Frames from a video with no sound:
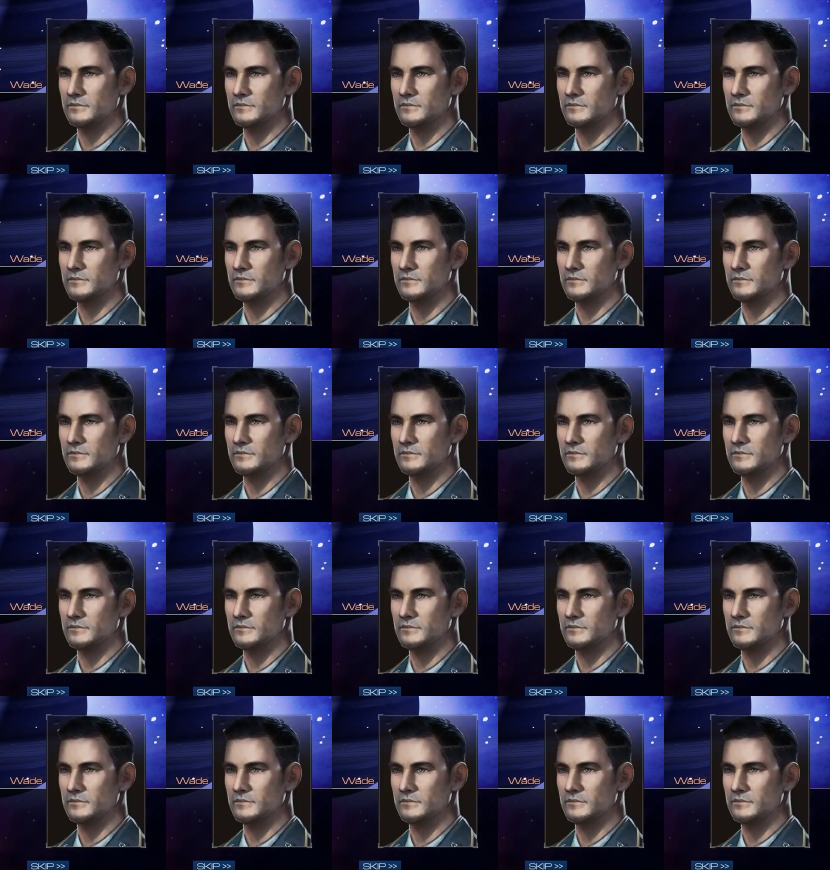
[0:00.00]

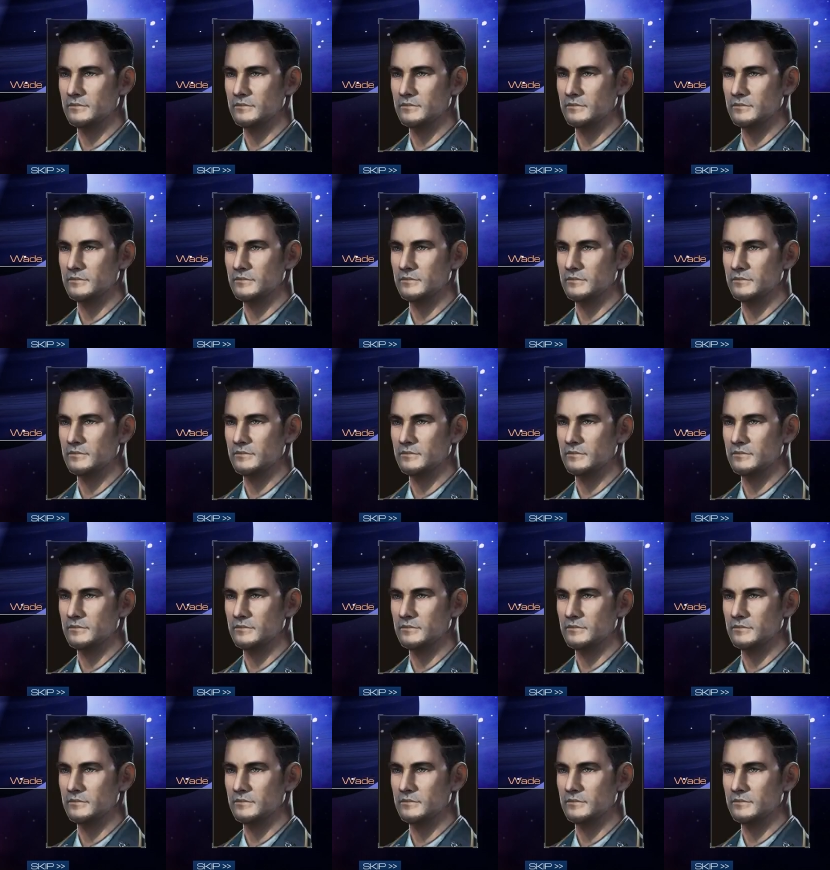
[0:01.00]

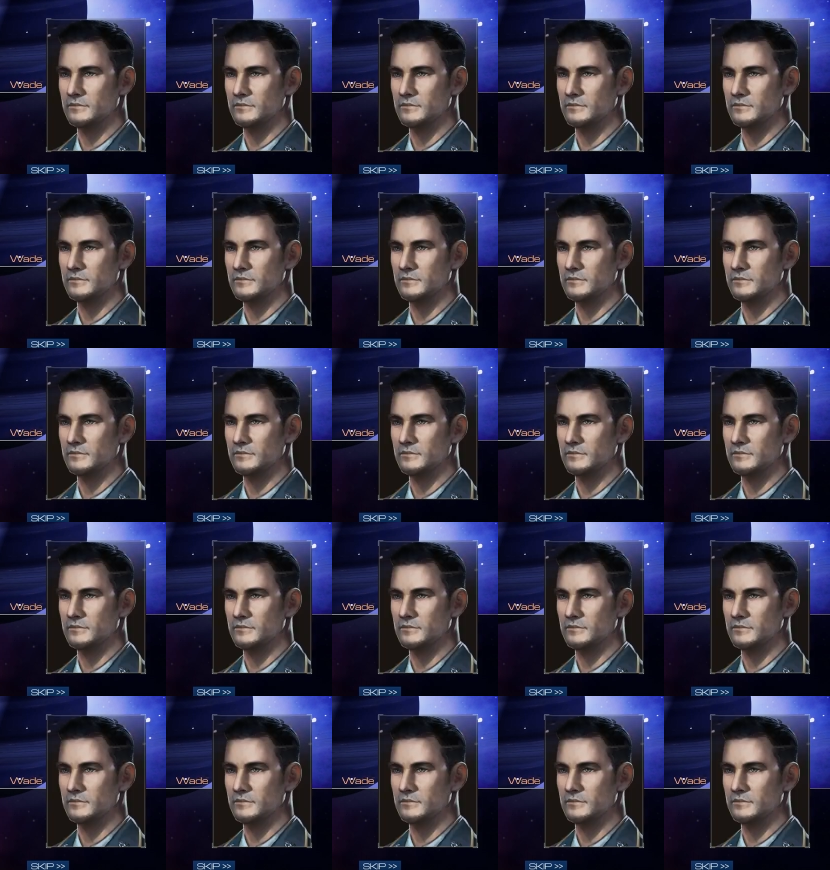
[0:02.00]
No one is speaking in this clip.